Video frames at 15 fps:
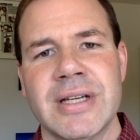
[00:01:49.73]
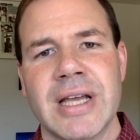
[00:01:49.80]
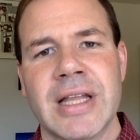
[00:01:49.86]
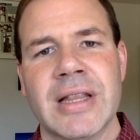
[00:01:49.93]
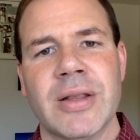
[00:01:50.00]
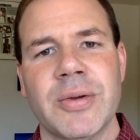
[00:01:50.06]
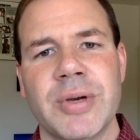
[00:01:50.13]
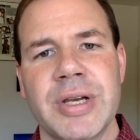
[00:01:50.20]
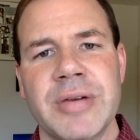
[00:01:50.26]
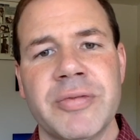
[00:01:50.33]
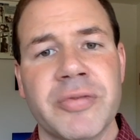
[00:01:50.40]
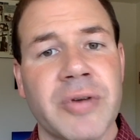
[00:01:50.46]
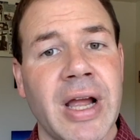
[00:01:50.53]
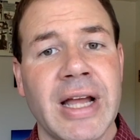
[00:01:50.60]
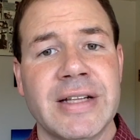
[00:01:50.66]
including
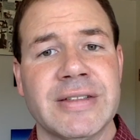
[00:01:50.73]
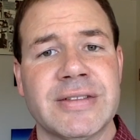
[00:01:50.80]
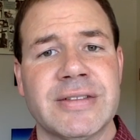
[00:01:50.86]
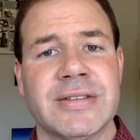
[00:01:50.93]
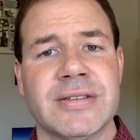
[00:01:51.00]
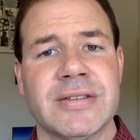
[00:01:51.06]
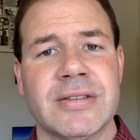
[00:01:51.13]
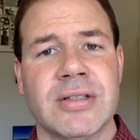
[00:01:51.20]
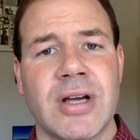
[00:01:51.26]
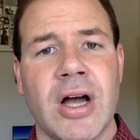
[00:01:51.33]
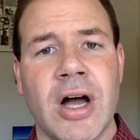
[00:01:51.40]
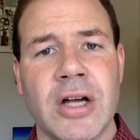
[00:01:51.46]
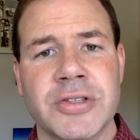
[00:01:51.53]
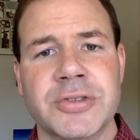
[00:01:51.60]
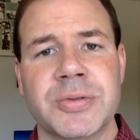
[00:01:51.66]
France,
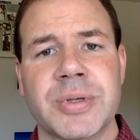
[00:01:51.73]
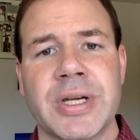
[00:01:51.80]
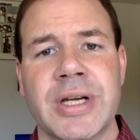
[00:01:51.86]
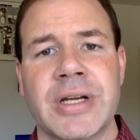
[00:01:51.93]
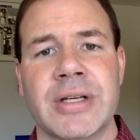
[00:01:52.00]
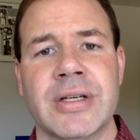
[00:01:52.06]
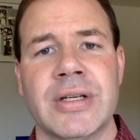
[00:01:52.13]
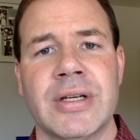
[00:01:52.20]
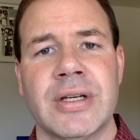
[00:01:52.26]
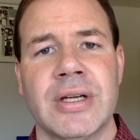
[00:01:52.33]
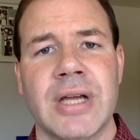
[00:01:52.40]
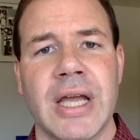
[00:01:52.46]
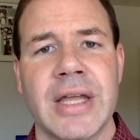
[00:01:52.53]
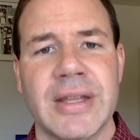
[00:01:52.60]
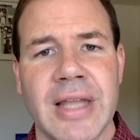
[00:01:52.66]
Austria,
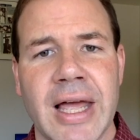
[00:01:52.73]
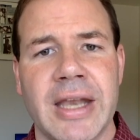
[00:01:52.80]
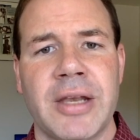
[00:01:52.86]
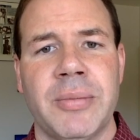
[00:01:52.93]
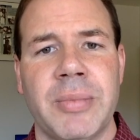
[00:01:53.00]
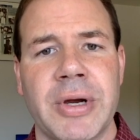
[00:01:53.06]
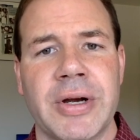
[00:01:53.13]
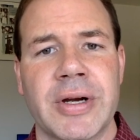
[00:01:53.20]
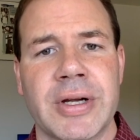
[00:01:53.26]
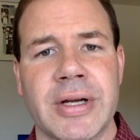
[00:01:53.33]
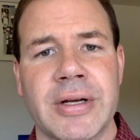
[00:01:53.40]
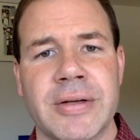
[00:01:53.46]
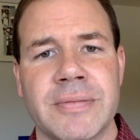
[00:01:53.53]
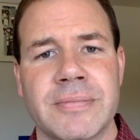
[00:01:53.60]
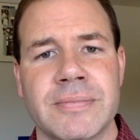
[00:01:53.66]
and Latin
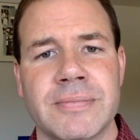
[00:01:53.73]
America.